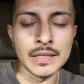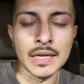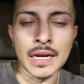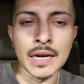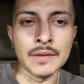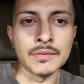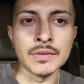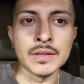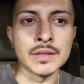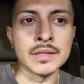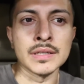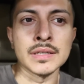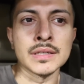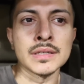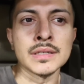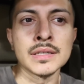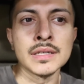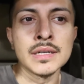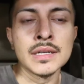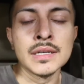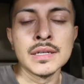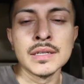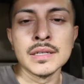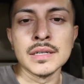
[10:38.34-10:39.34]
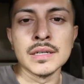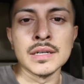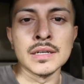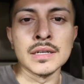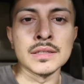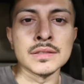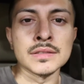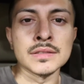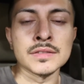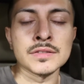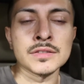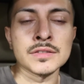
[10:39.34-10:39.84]
everything
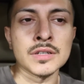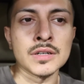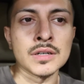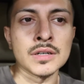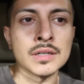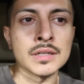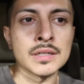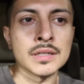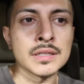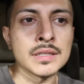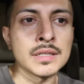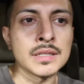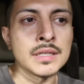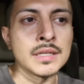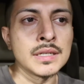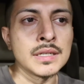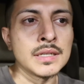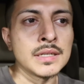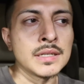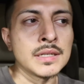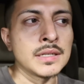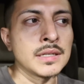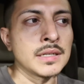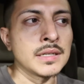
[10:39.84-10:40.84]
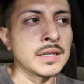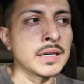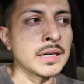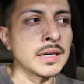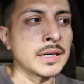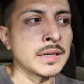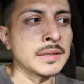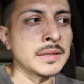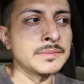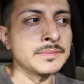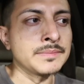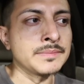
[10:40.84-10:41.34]
on this car.
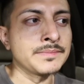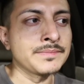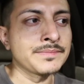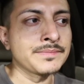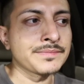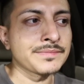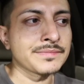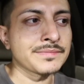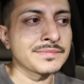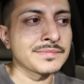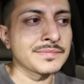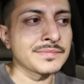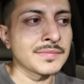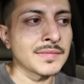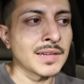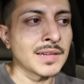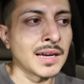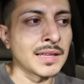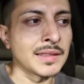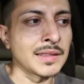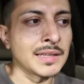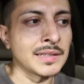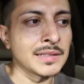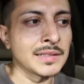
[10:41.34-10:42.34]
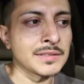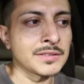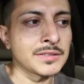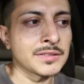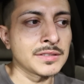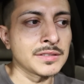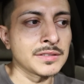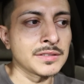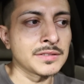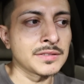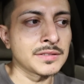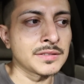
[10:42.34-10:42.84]
I think it's
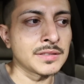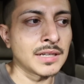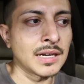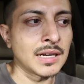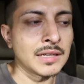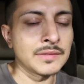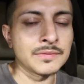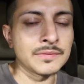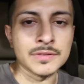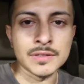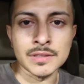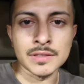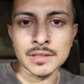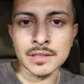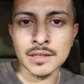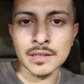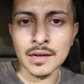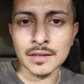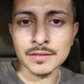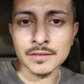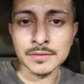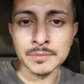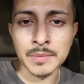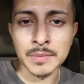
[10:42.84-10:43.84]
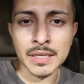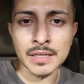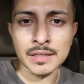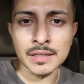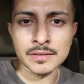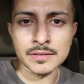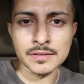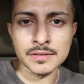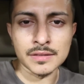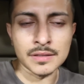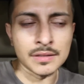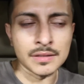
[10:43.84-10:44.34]
just time for
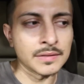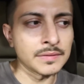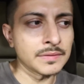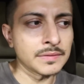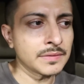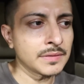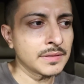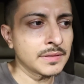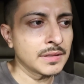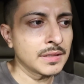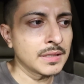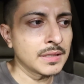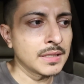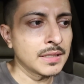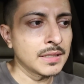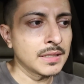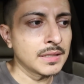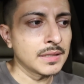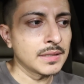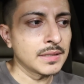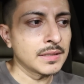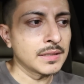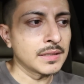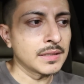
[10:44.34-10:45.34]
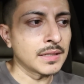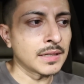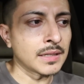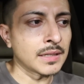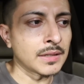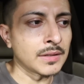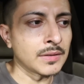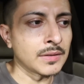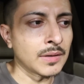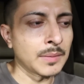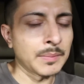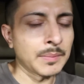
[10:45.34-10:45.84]
cosmetic stuff. I
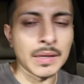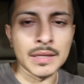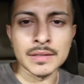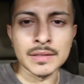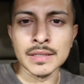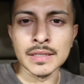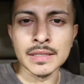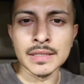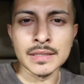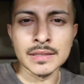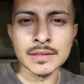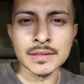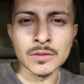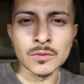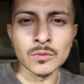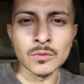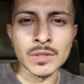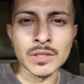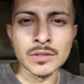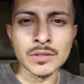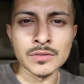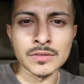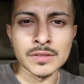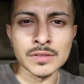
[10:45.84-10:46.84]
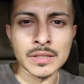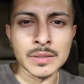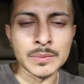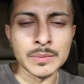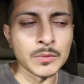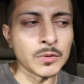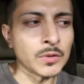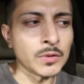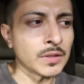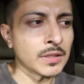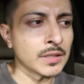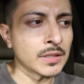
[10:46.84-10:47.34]
don't know. I'm not digging the wheels
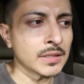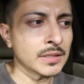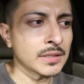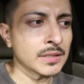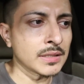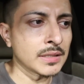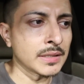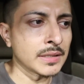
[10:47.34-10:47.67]
anymore.